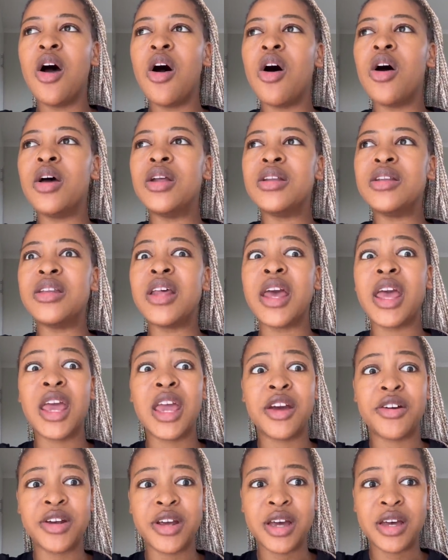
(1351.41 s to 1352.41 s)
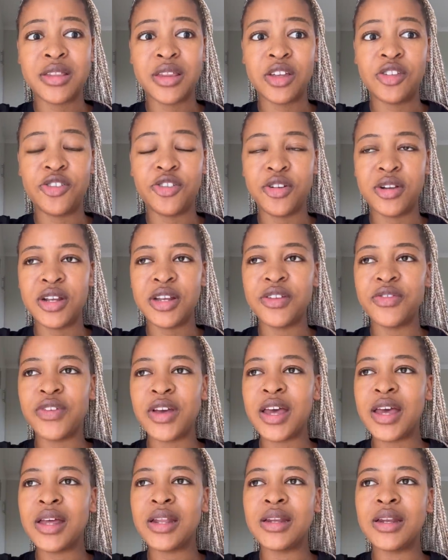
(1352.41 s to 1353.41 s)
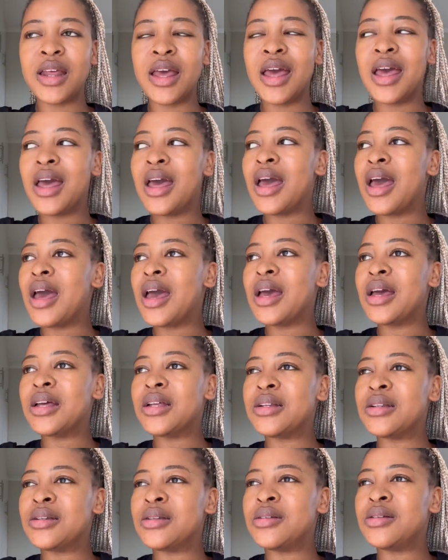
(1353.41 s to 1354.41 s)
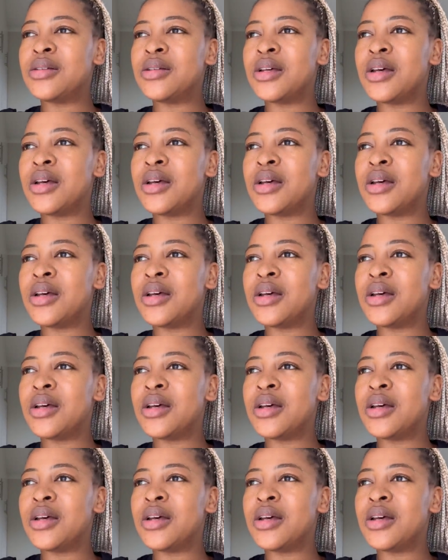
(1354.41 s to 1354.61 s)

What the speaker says: on the area that you live in and